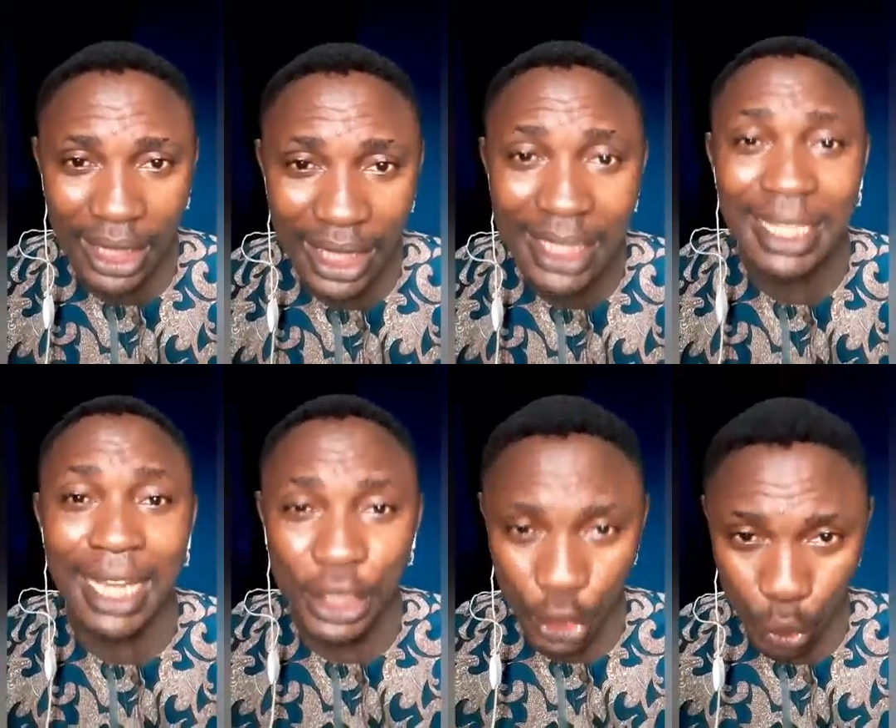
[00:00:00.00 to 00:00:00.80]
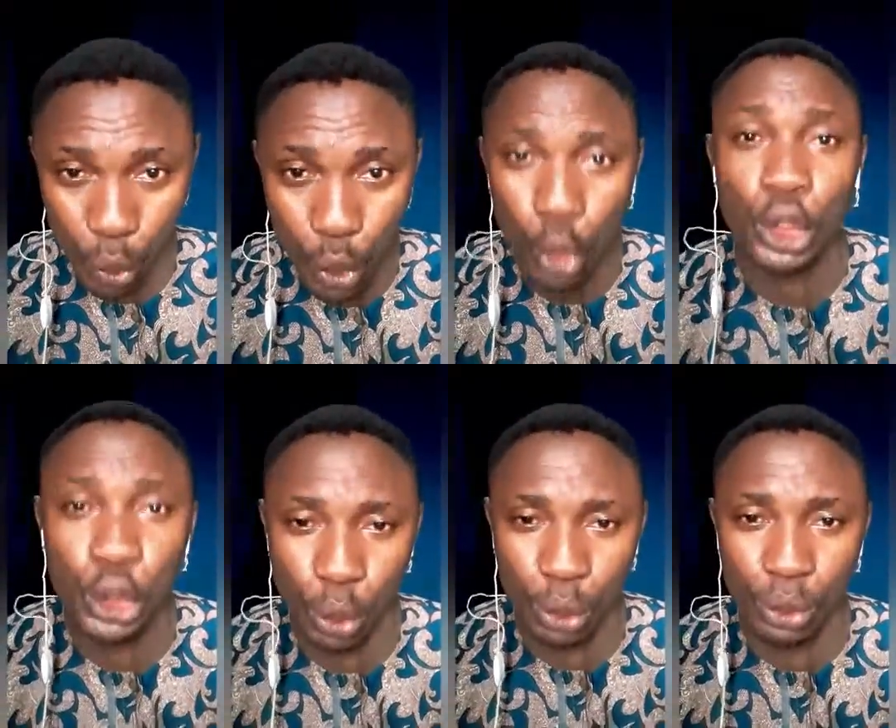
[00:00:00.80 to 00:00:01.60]
is an
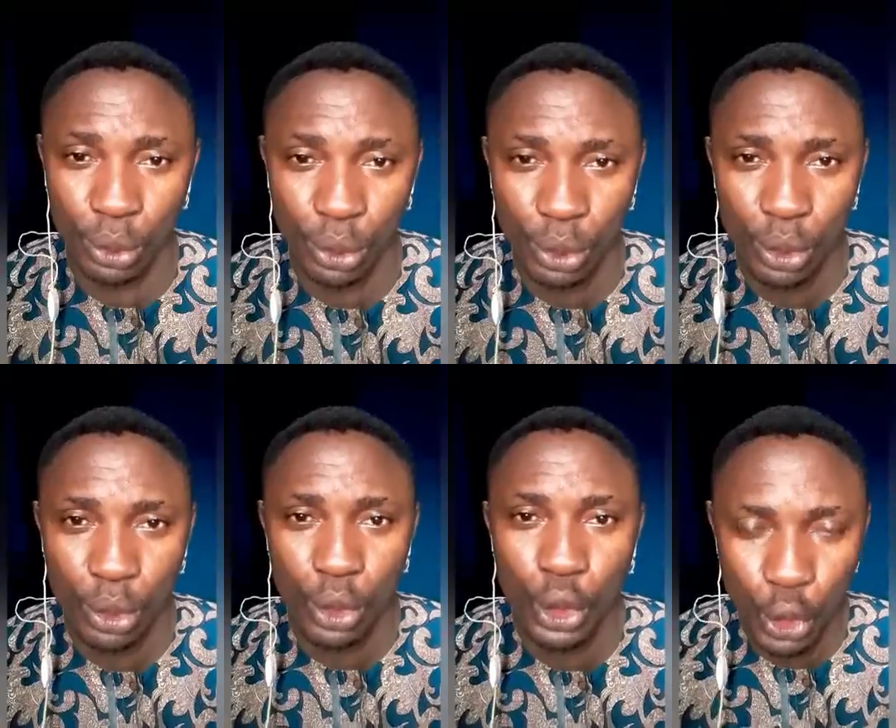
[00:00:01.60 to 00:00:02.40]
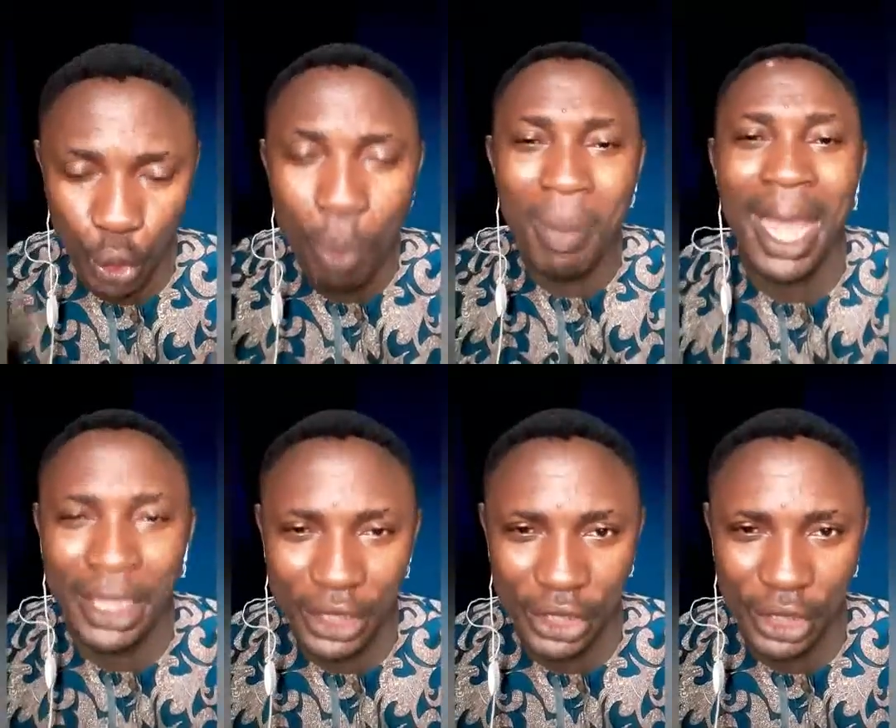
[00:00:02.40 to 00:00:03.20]
introduction to
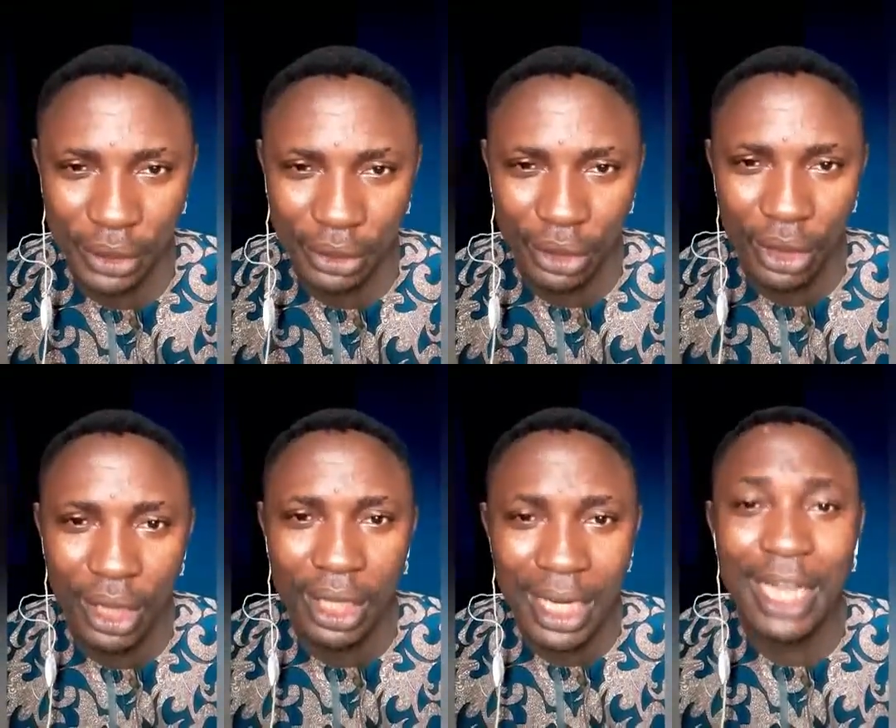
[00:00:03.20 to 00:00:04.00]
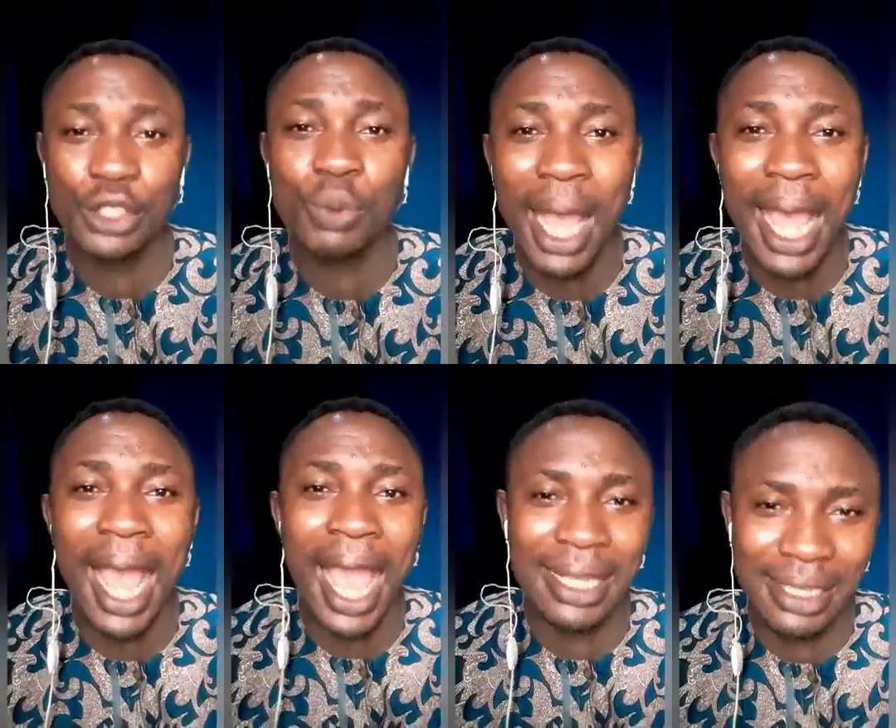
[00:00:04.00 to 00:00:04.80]
marriage. That is
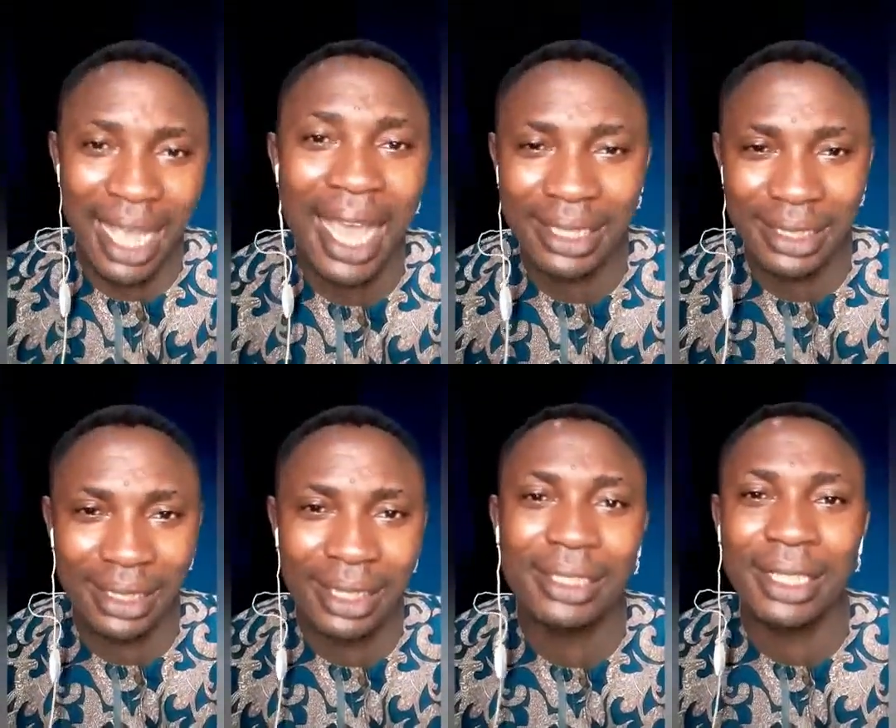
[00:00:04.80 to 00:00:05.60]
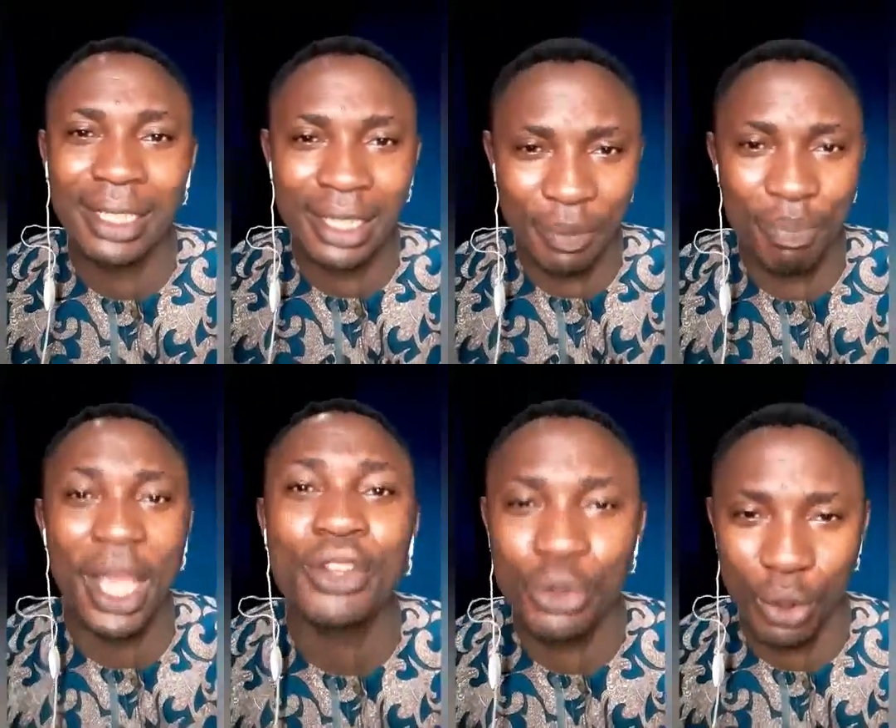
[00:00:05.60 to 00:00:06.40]
why I tagged it the
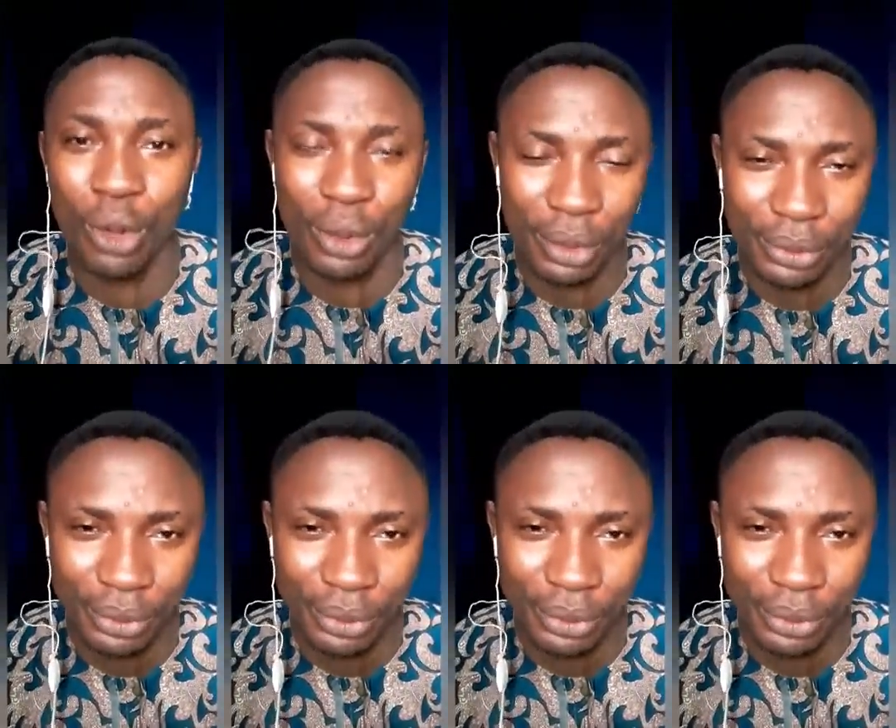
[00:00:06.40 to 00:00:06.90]
bedrock.